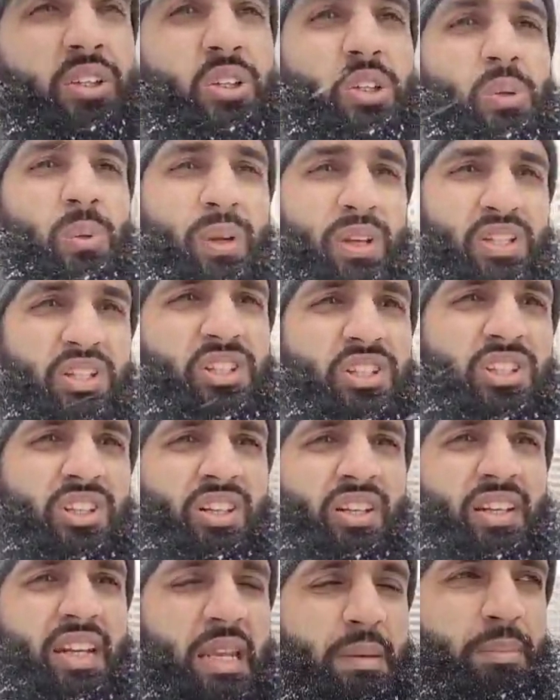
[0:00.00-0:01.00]

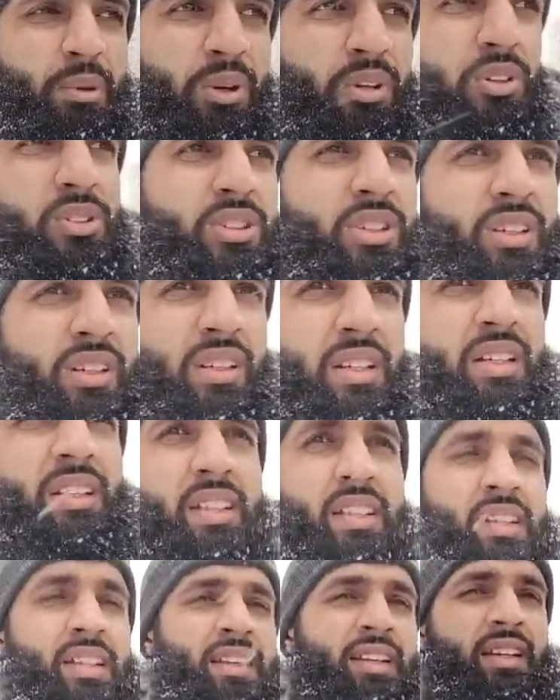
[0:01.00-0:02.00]
newish neighbourhood.
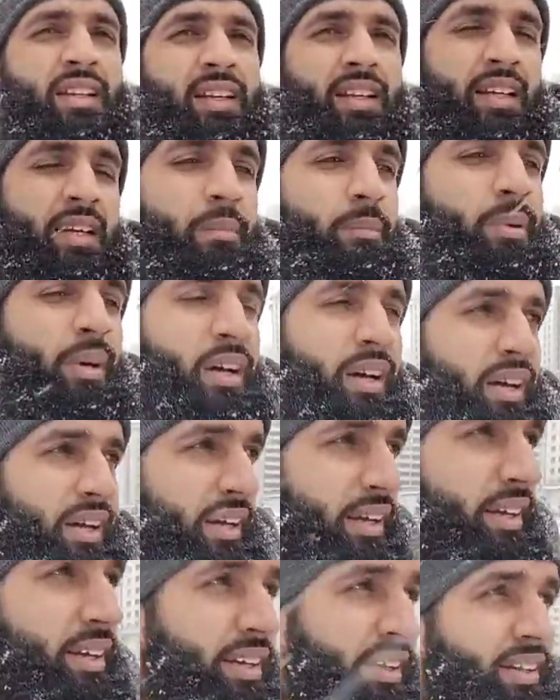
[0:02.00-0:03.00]

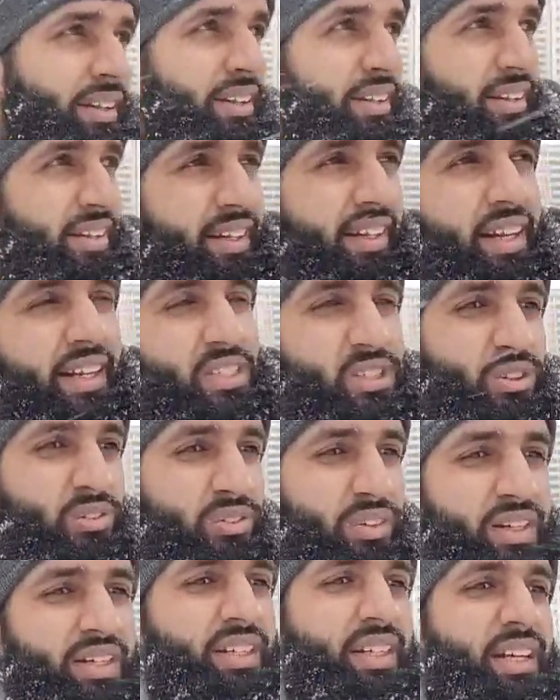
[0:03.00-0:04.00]
But as
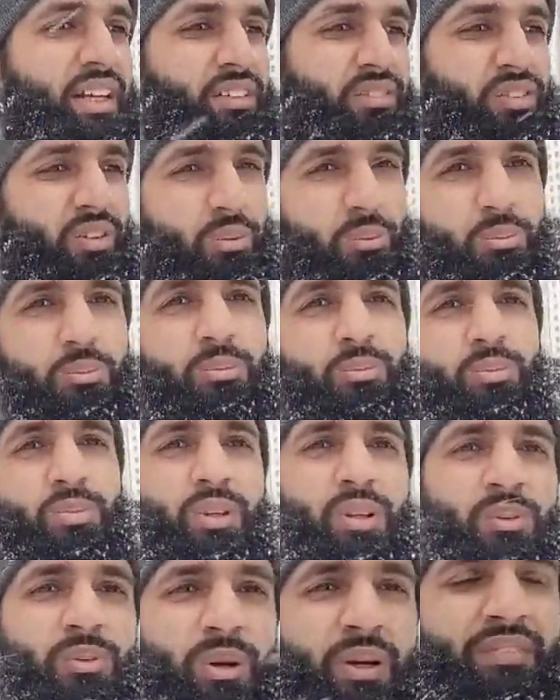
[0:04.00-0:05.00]
of right now, from
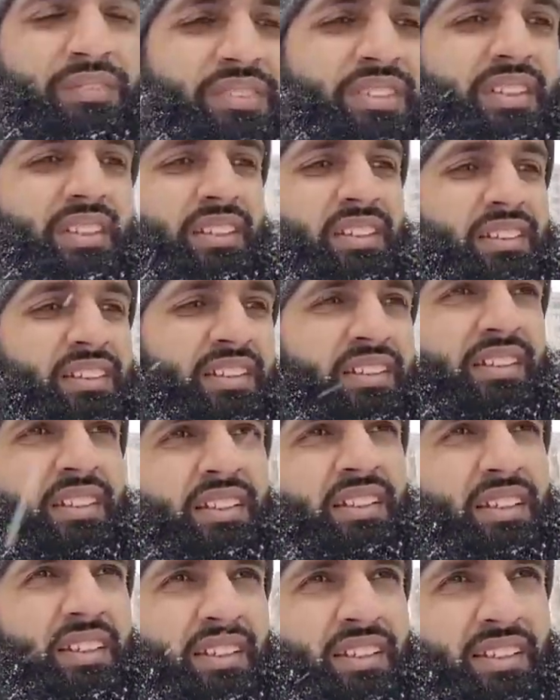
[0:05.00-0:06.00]
what I've seen,
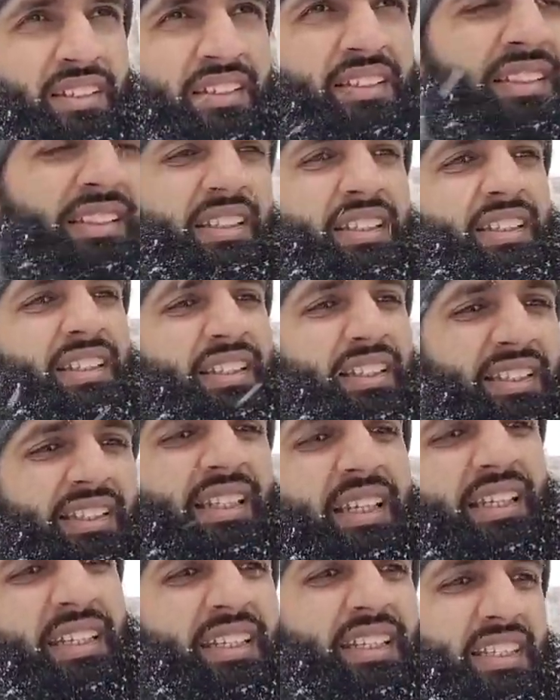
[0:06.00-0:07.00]

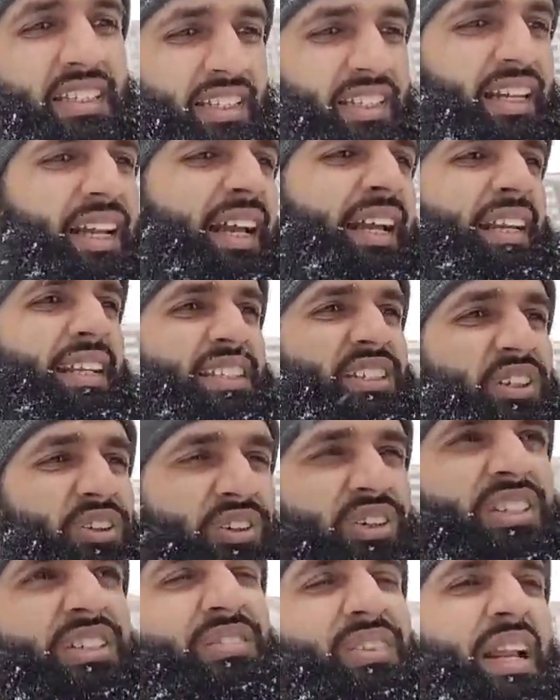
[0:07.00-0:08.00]
it
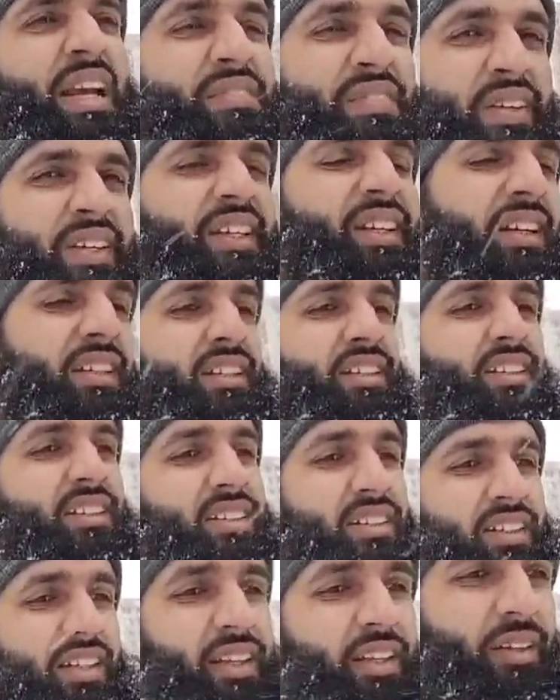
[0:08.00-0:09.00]
doesn't really have it yet.
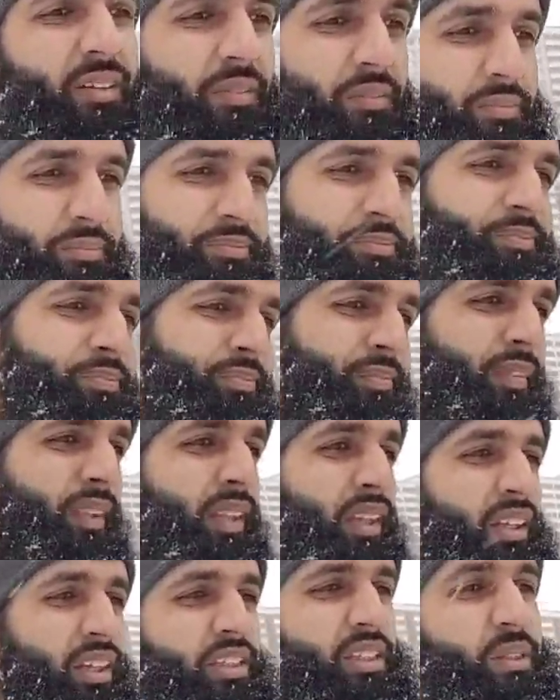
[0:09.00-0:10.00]

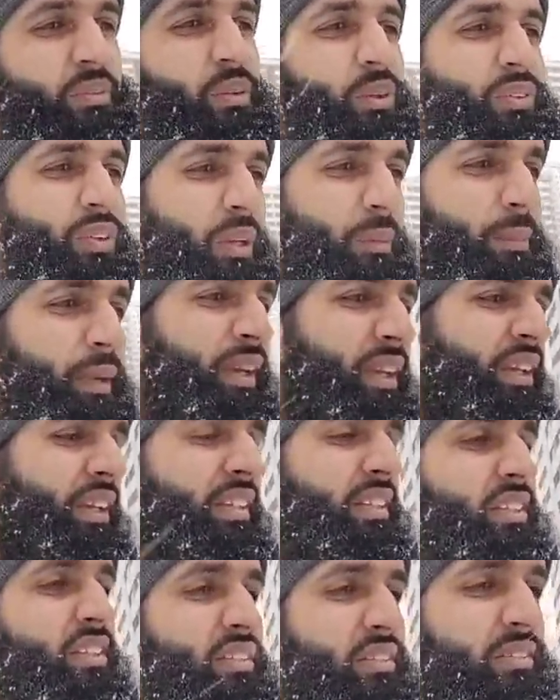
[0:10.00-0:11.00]
So if you're thinking about
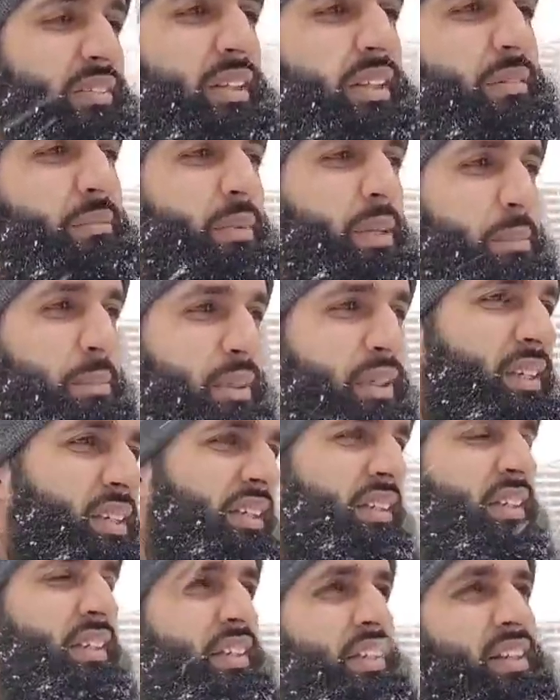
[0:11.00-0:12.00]
kids, then maybe
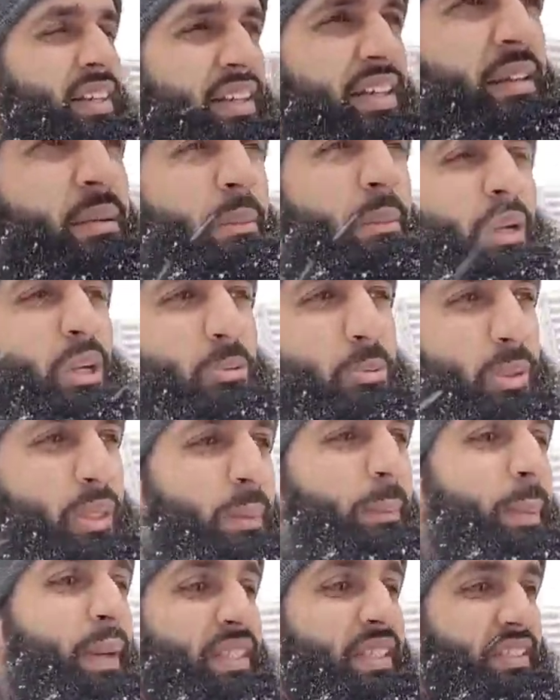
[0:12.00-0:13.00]
it might not be
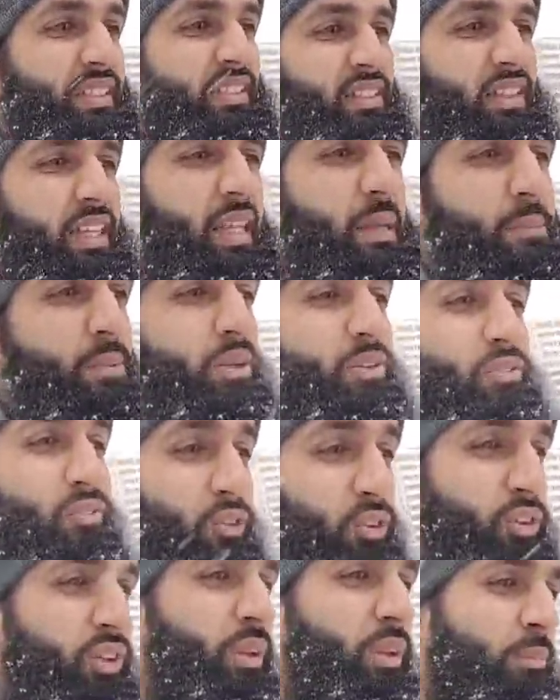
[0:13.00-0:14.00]
the best neighbourhood
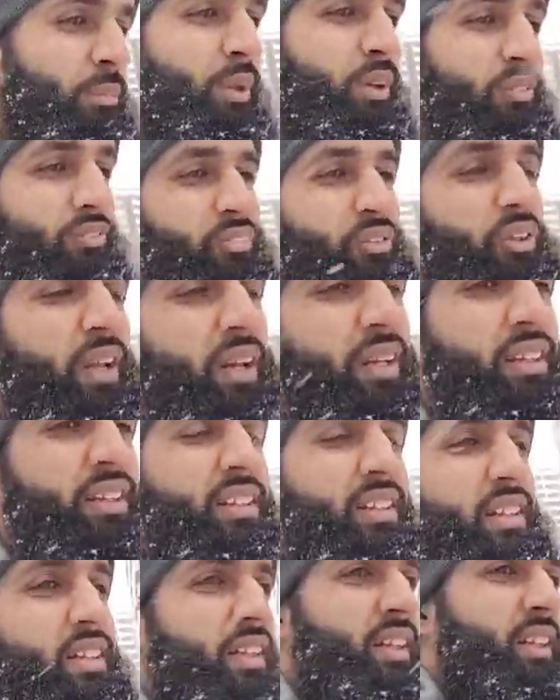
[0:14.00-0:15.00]
for them. But for like,